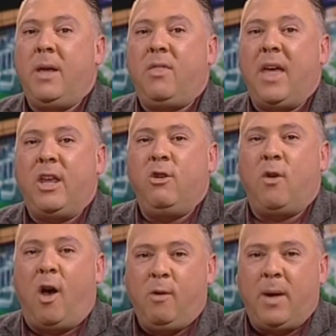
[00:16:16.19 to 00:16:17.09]
A big thank you
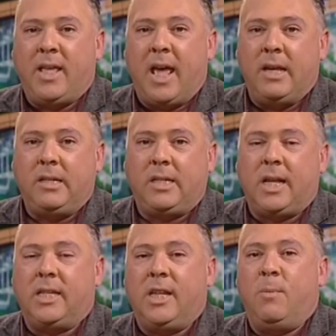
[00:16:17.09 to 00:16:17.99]
to all of my
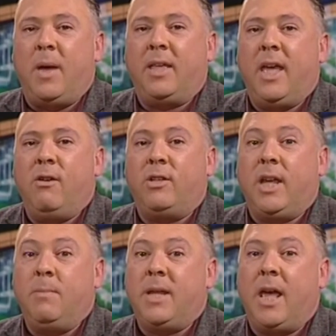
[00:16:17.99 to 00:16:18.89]
guests. I'll see you back here
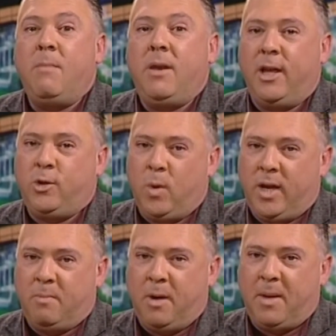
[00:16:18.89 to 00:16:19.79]
same time next
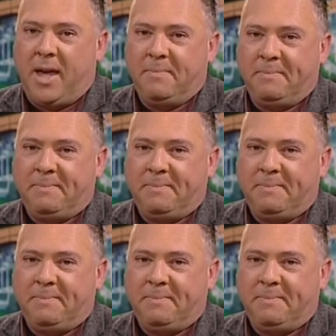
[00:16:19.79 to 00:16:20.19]
week. Bye-bye.